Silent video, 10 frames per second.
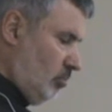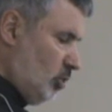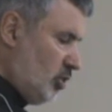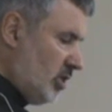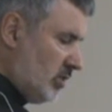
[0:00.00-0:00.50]
But
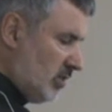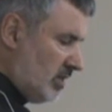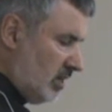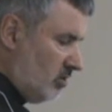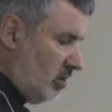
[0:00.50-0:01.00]
Jesus
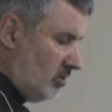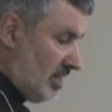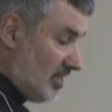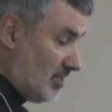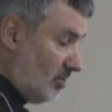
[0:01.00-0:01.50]
does
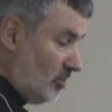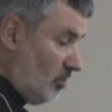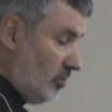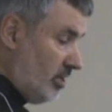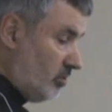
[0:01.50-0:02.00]
not
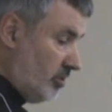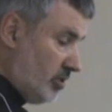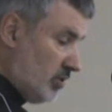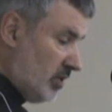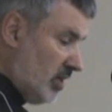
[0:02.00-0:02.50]
only
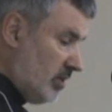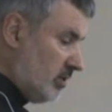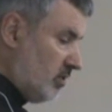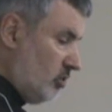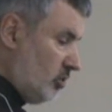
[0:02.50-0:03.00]

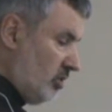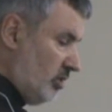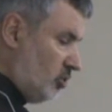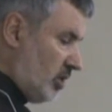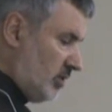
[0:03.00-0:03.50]
criticize social
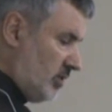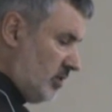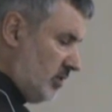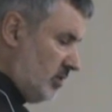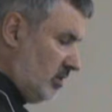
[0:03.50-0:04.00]

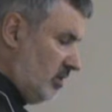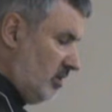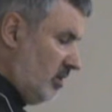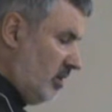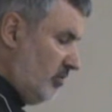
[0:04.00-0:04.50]
injustice
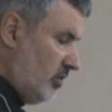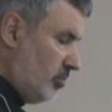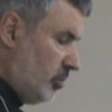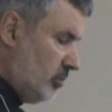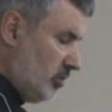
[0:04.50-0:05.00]
and the
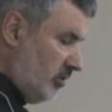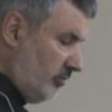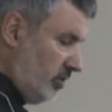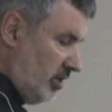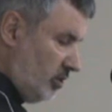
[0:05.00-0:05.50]
abuse
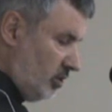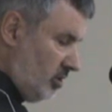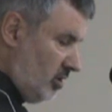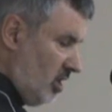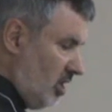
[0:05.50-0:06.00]
of
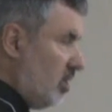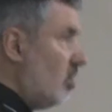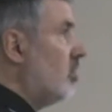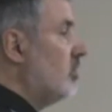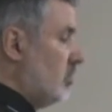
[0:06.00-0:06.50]
religion, he
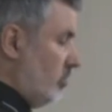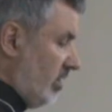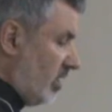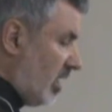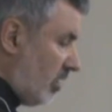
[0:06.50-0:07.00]

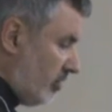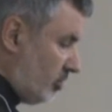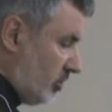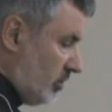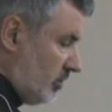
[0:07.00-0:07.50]
also
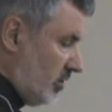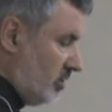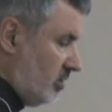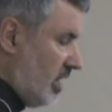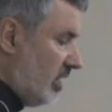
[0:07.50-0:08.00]

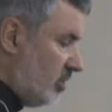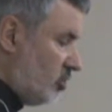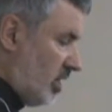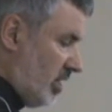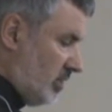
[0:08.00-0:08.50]
encourages and
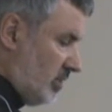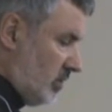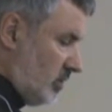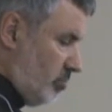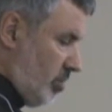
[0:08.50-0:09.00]
energizes
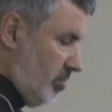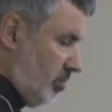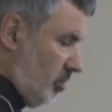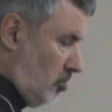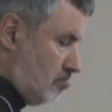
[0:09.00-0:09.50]
the
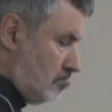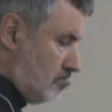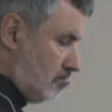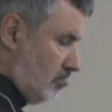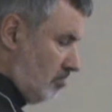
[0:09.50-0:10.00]
people.
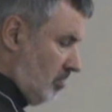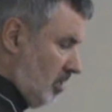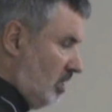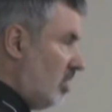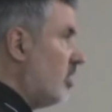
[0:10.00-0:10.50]

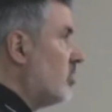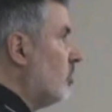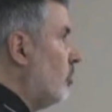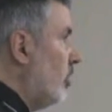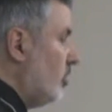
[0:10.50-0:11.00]
He
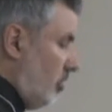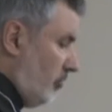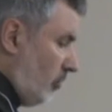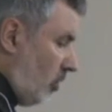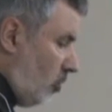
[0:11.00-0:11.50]
has a word
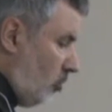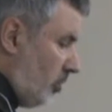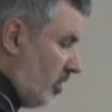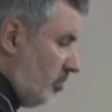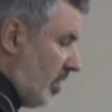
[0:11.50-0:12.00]
of
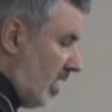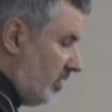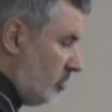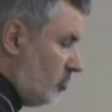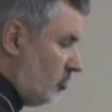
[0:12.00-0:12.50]
hope and
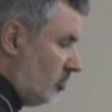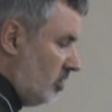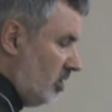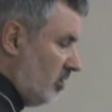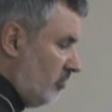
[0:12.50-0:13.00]

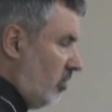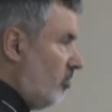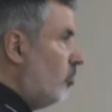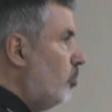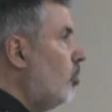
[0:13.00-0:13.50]
beatitude for
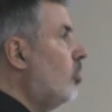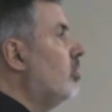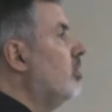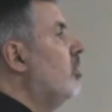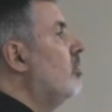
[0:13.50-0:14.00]
the poor,
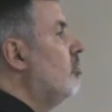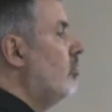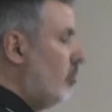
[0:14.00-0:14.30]
the